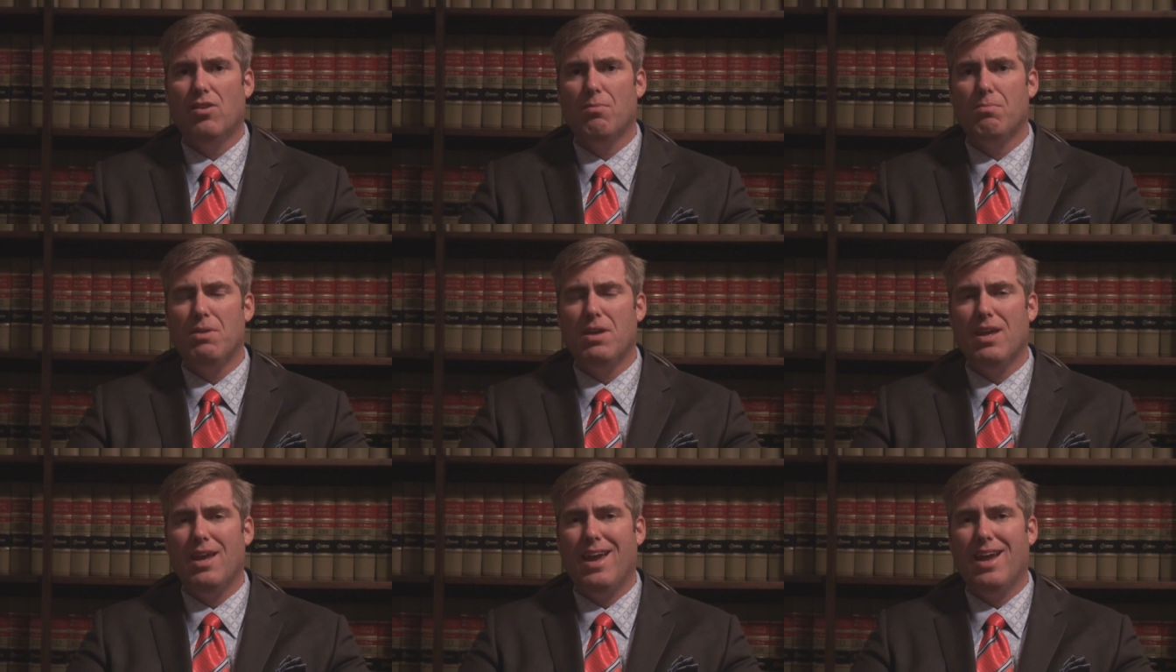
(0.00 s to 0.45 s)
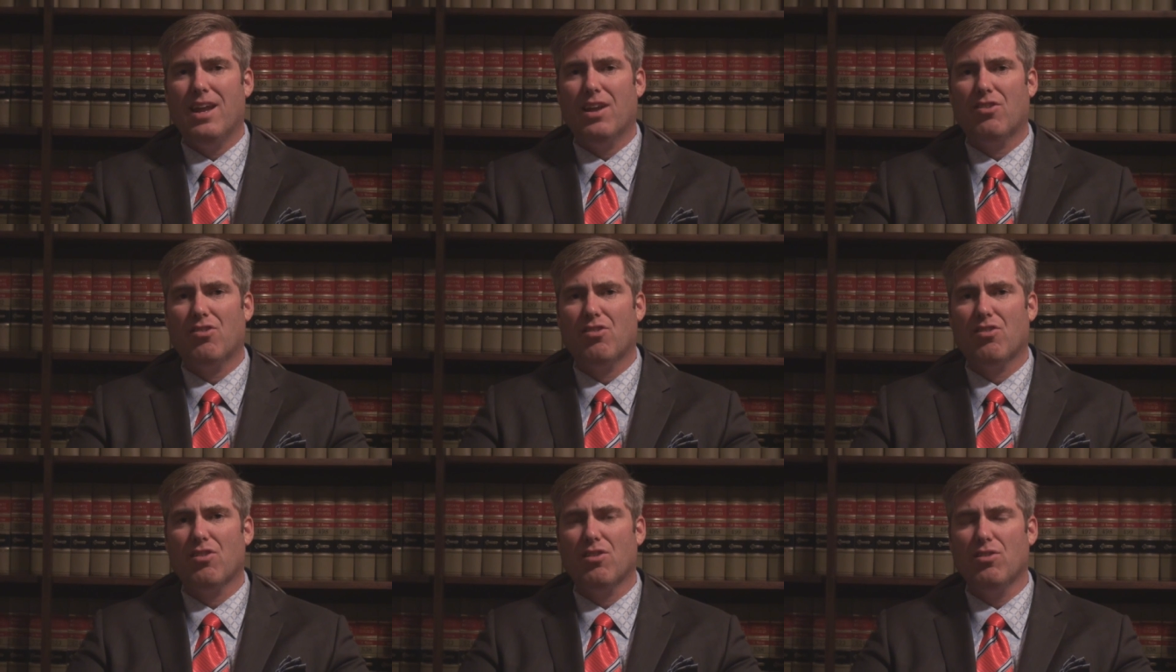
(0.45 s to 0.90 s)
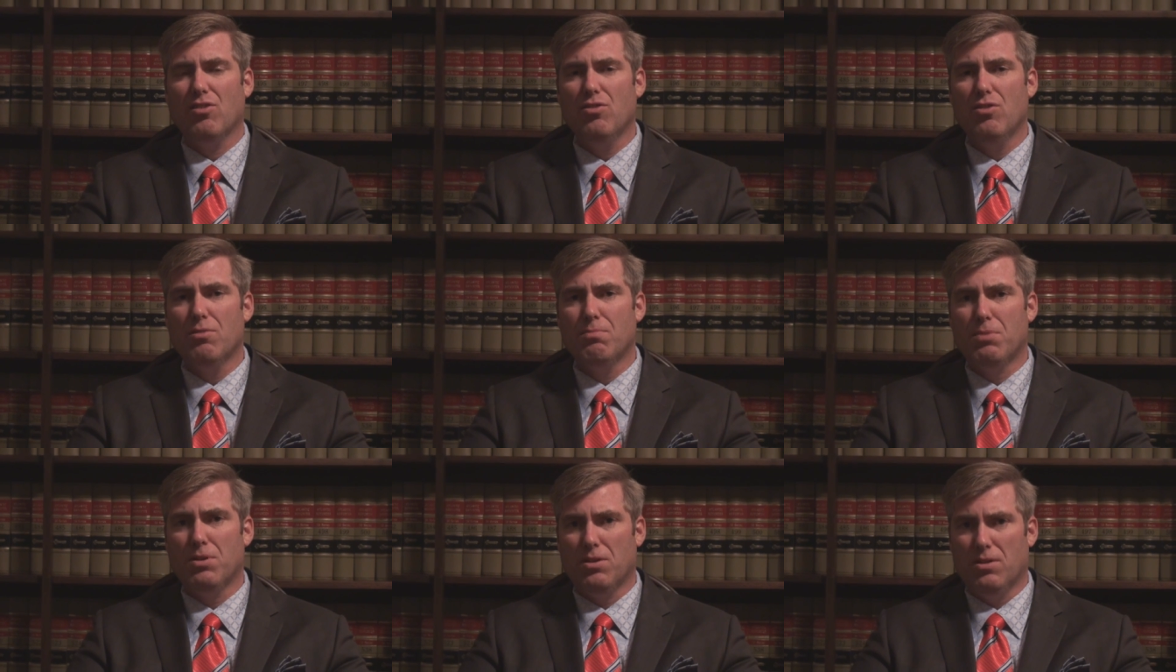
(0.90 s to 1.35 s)
to be an
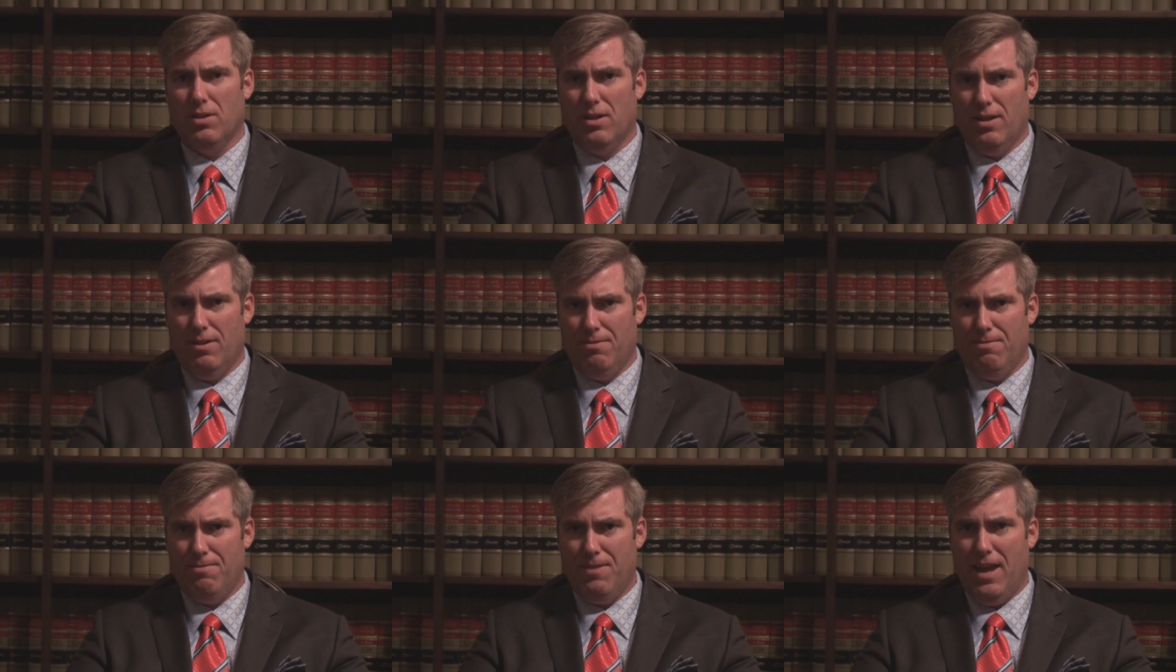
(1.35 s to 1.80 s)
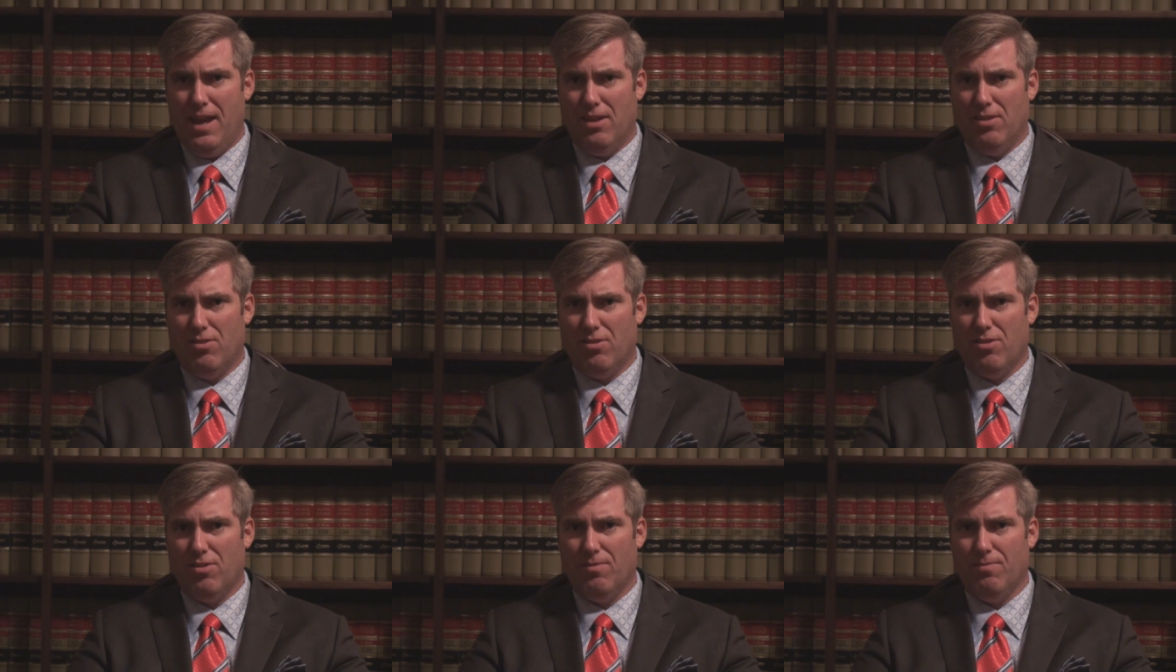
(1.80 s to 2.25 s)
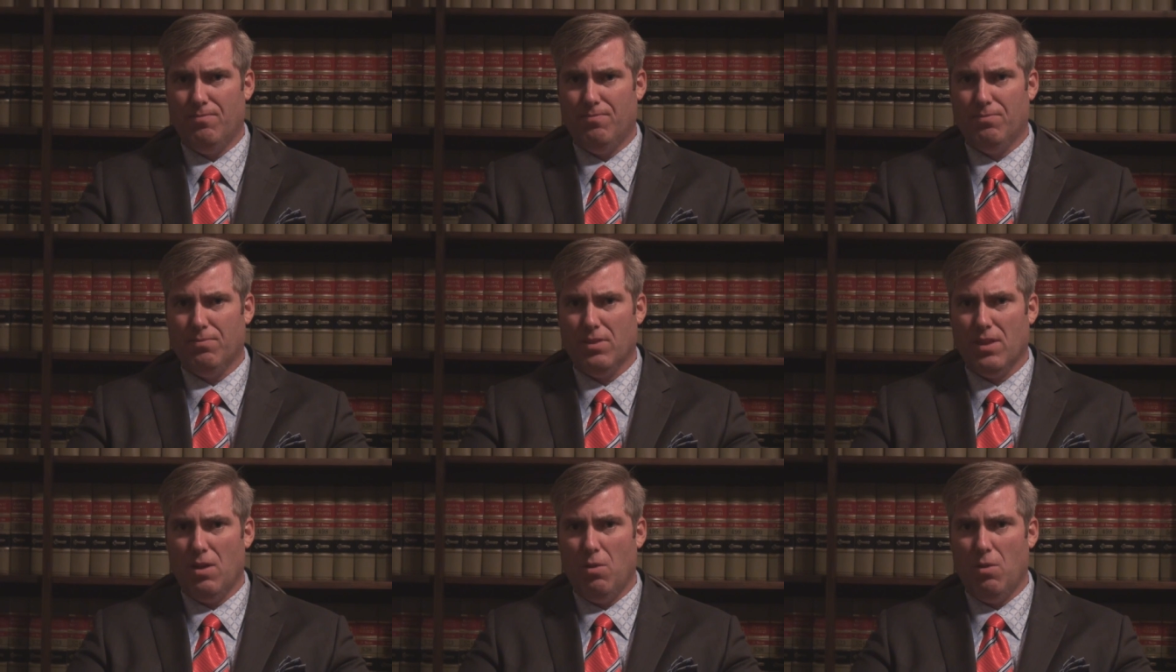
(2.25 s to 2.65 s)
excludable offense.